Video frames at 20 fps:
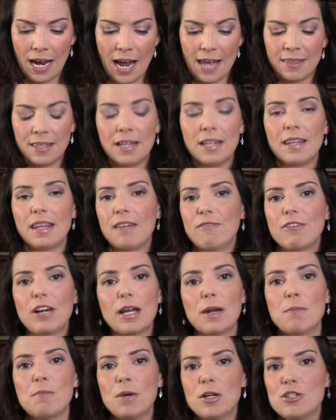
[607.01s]
and then they've
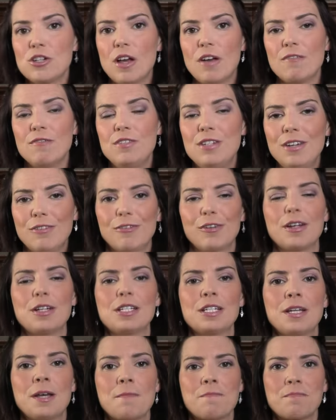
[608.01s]
got a bunch of
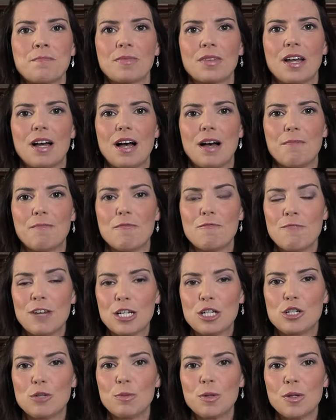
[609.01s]
different
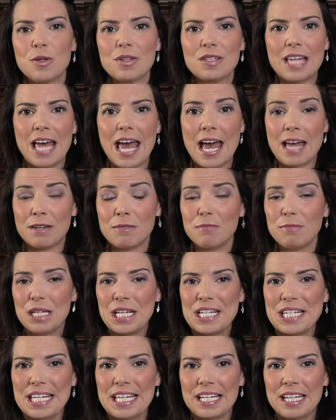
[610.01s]
vegetables and
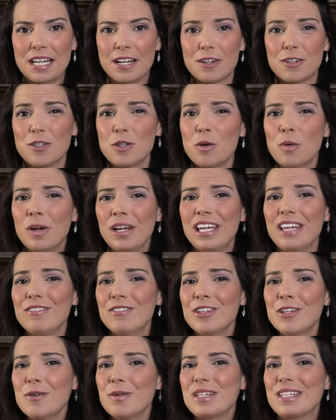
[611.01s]
meats in here. So
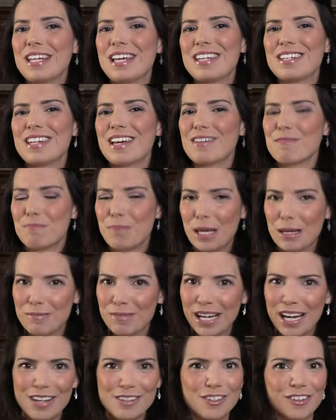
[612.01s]
even though it says
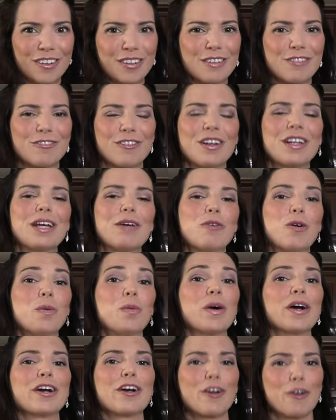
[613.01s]
pygmy angel on the front, it will
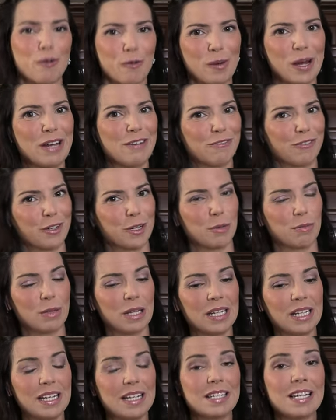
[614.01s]
work great for your
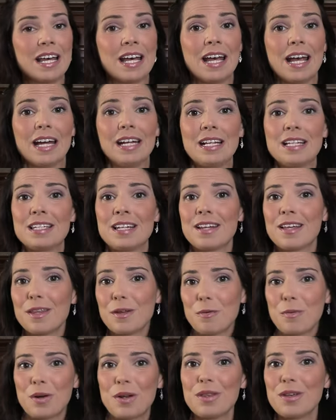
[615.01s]
blennies. And it's
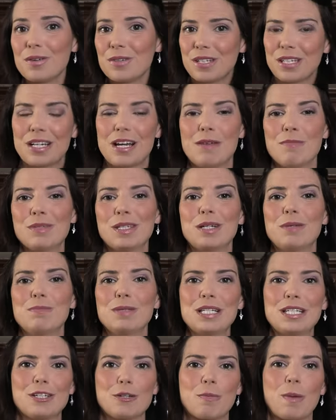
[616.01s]
another one of those that comes in a
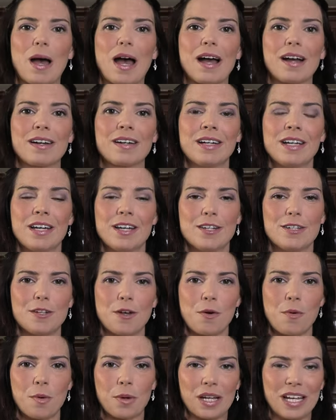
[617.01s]
blister pack.
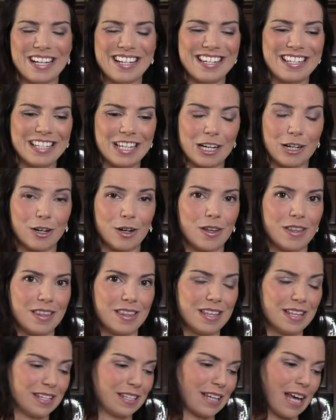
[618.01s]
So consider
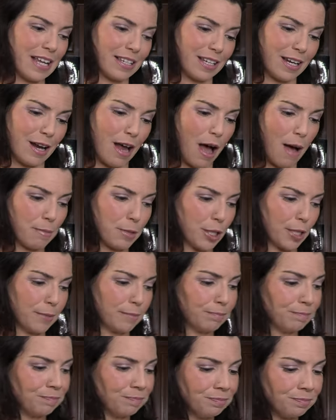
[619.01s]
this as an
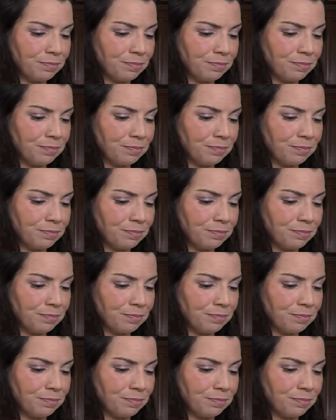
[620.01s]
option.